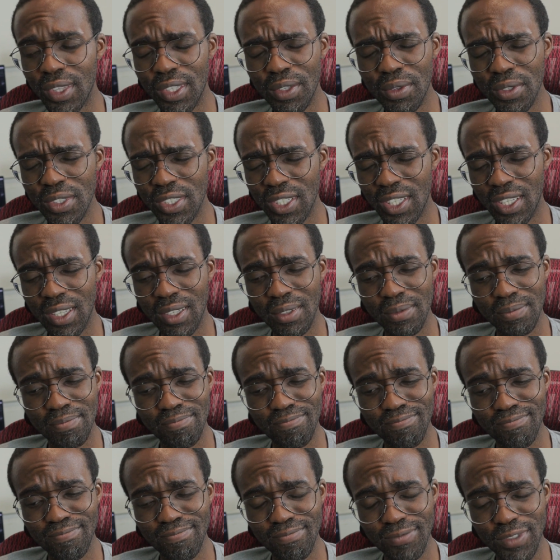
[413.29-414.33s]
was
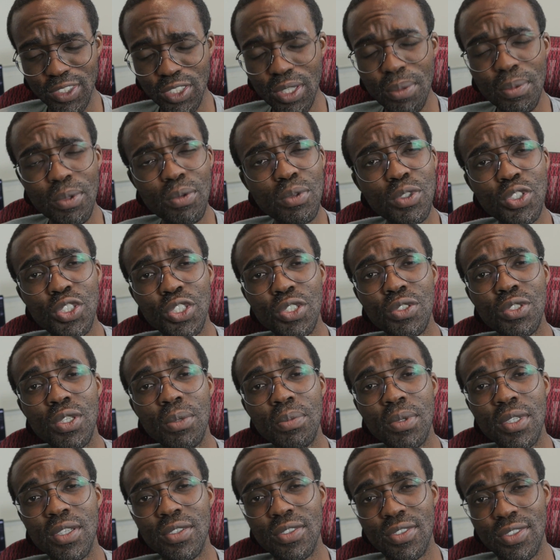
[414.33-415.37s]
something was showing
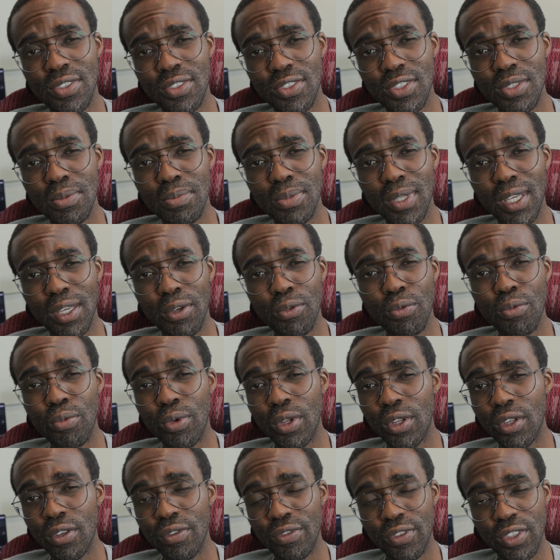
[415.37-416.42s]
up in their system, like
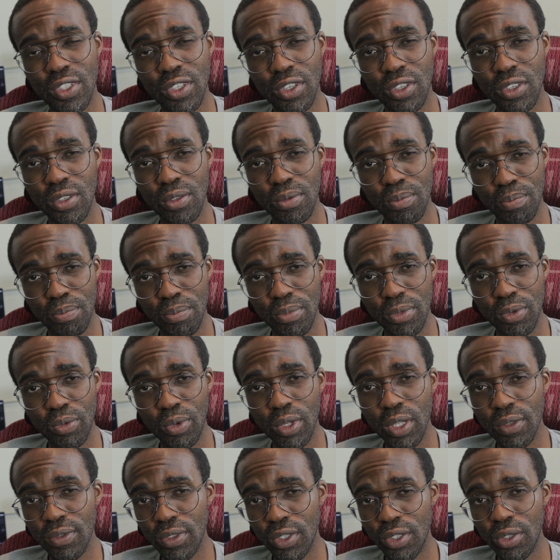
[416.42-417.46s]
one of
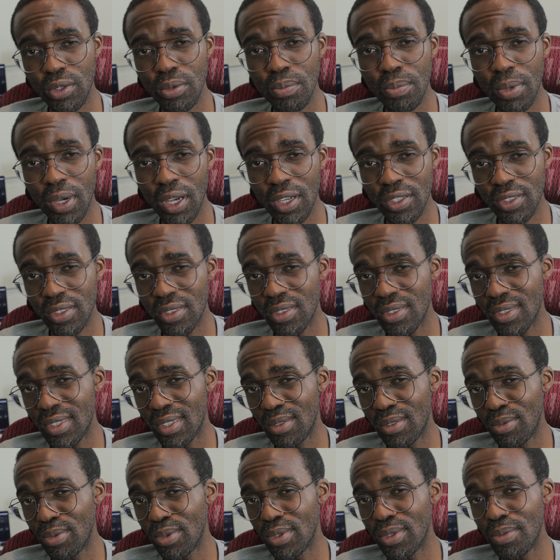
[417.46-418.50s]
the U
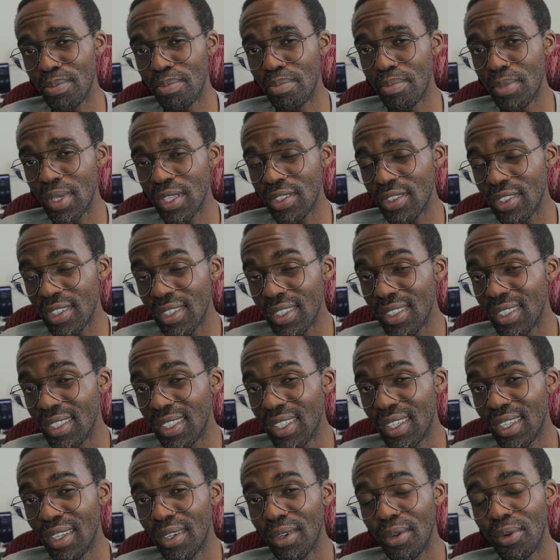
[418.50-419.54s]
boxes was missing
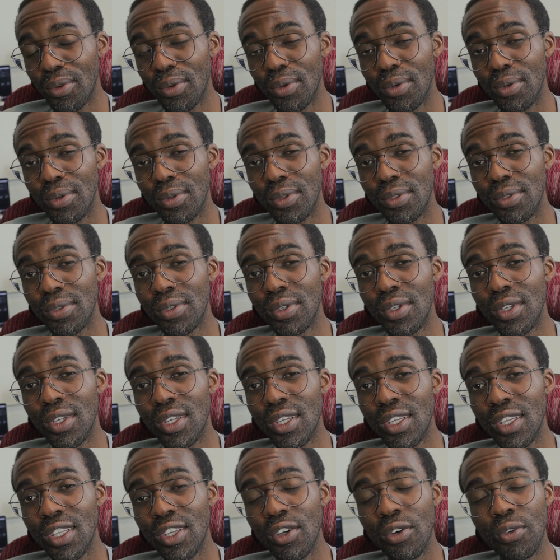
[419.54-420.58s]
or
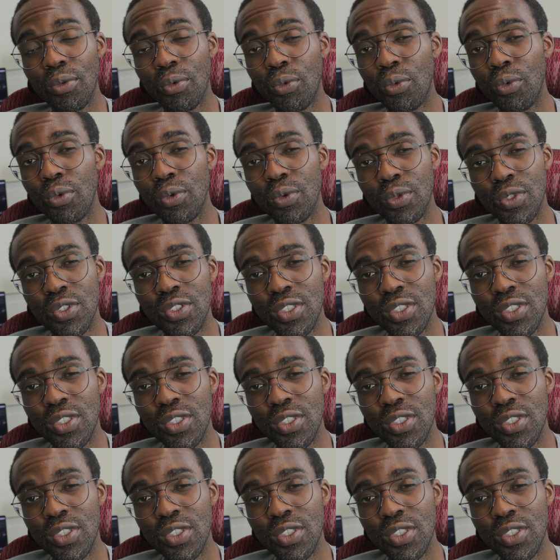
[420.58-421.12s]
was